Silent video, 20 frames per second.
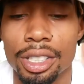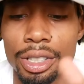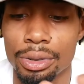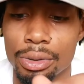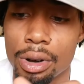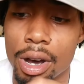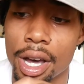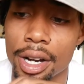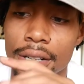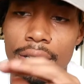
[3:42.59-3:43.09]
to the
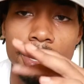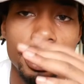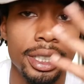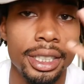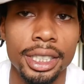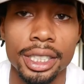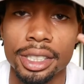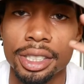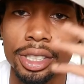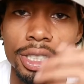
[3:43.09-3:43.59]
water and
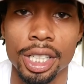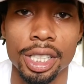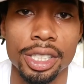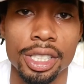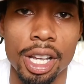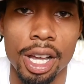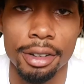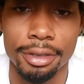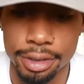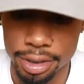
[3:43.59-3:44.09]
it just
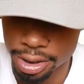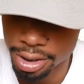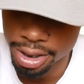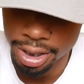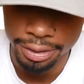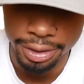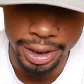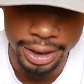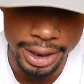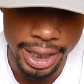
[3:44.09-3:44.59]
shuts off and
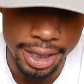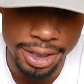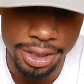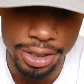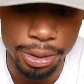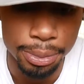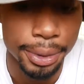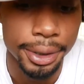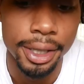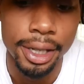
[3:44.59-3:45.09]
stuff like that.
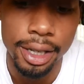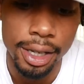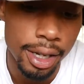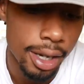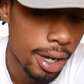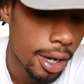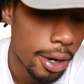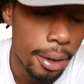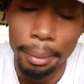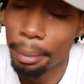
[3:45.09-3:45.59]
Stupid.
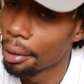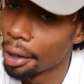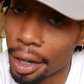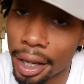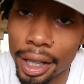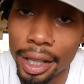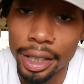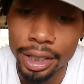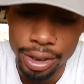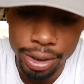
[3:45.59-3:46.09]

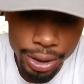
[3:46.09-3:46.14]
But